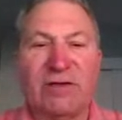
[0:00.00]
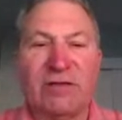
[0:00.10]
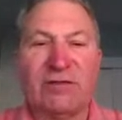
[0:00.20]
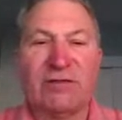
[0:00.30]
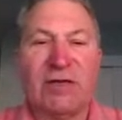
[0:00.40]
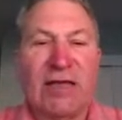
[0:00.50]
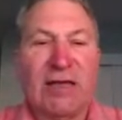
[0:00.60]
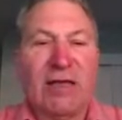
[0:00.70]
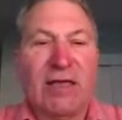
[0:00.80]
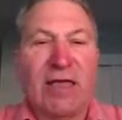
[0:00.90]
fields.
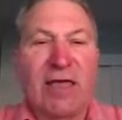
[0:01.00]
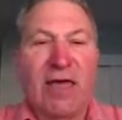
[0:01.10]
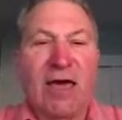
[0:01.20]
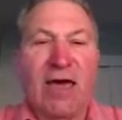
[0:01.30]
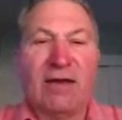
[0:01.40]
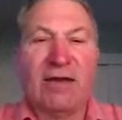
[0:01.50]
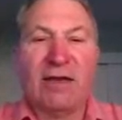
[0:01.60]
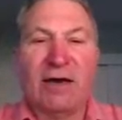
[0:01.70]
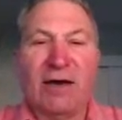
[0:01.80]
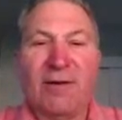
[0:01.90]
And
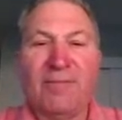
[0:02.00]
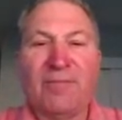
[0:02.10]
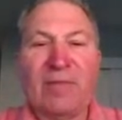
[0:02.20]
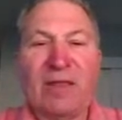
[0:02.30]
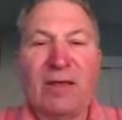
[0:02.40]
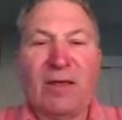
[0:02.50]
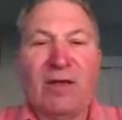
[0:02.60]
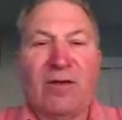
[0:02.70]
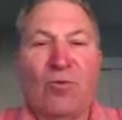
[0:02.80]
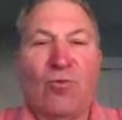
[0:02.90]

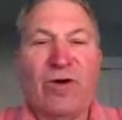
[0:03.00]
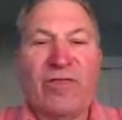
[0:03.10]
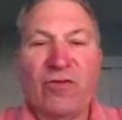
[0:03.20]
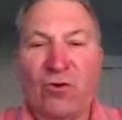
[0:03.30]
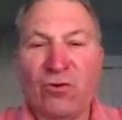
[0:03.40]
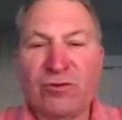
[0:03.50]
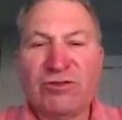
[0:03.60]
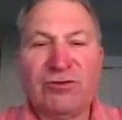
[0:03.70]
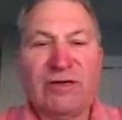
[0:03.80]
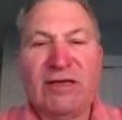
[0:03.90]
with
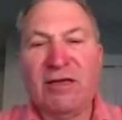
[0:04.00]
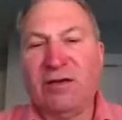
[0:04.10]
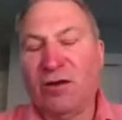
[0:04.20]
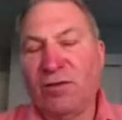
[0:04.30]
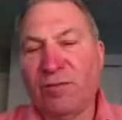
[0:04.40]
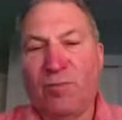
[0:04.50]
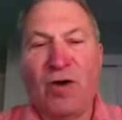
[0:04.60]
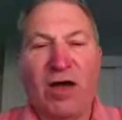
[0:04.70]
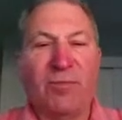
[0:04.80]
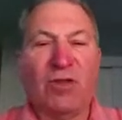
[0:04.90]
those, you need the
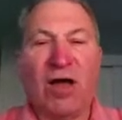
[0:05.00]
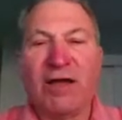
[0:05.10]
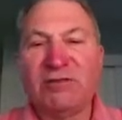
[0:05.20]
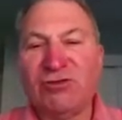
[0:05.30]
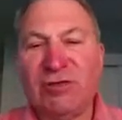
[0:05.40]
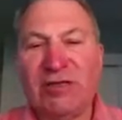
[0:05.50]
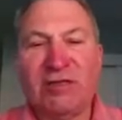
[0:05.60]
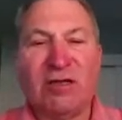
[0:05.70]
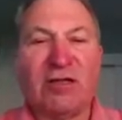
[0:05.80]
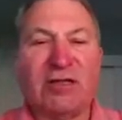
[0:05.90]
pipelines, you
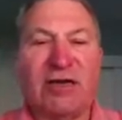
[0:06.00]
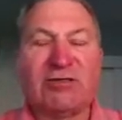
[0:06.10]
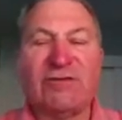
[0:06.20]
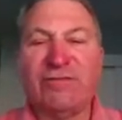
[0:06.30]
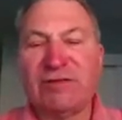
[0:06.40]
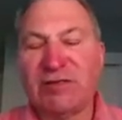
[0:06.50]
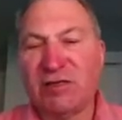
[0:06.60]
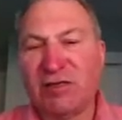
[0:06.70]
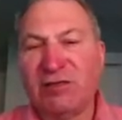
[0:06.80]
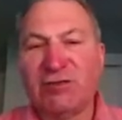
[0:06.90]
need the collection
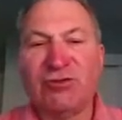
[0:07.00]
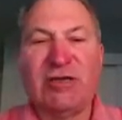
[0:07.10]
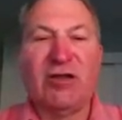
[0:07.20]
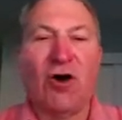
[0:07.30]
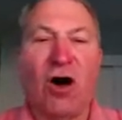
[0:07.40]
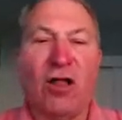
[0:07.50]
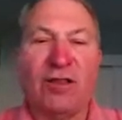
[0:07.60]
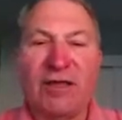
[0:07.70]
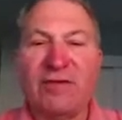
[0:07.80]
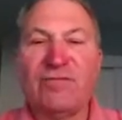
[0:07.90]
facilities, you need
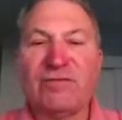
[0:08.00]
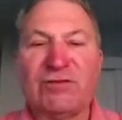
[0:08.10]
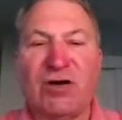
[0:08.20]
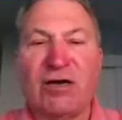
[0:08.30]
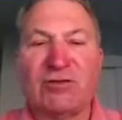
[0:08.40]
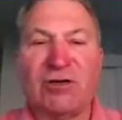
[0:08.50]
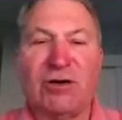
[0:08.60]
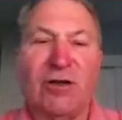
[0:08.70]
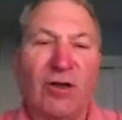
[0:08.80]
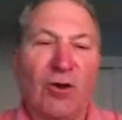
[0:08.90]
all the
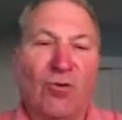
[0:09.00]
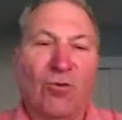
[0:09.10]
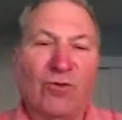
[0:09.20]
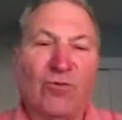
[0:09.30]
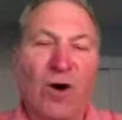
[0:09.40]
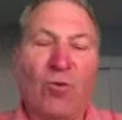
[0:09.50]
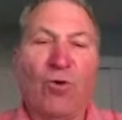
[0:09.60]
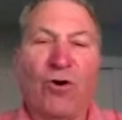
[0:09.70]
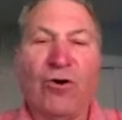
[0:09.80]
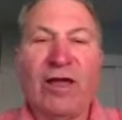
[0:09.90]
infrastructure. With what
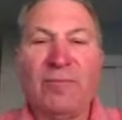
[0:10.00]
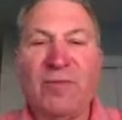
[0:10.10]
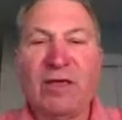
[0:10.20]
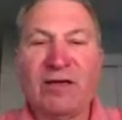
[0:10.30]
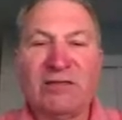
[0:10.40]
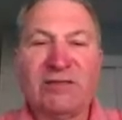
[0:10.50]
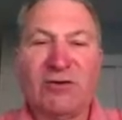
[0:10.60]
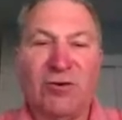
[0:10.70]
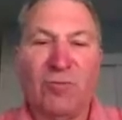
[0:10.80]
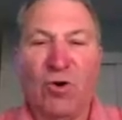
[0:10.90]
we're in, because
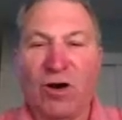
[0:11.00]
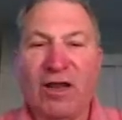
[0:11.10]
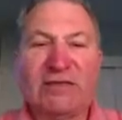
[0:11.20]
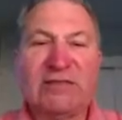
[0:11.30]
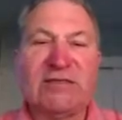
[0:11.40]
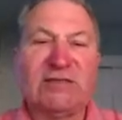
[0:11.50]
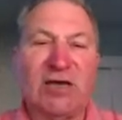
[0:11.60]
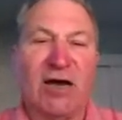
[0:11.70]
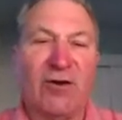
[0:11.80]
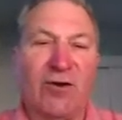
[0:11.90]
they're more or less
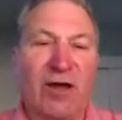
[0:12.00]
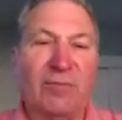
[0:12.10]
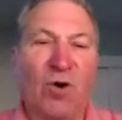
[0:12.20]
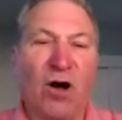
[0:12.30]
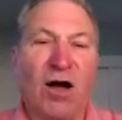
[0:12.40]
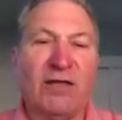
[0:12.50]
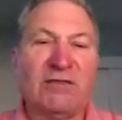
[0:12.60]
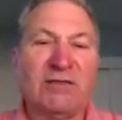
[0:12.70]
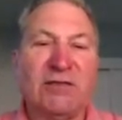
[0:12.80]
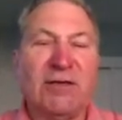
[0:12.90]
these high-grade
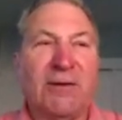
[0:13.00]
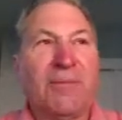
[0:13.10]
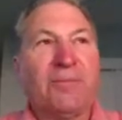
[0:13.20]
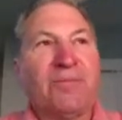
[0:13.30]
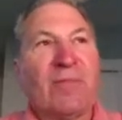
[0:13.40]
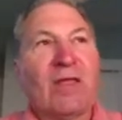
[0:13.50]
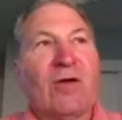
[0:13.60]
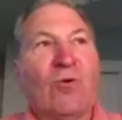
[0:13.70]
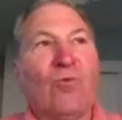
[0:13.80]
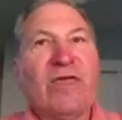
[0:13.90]
pods,
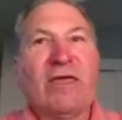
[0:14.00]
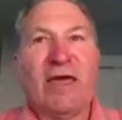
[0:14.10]
we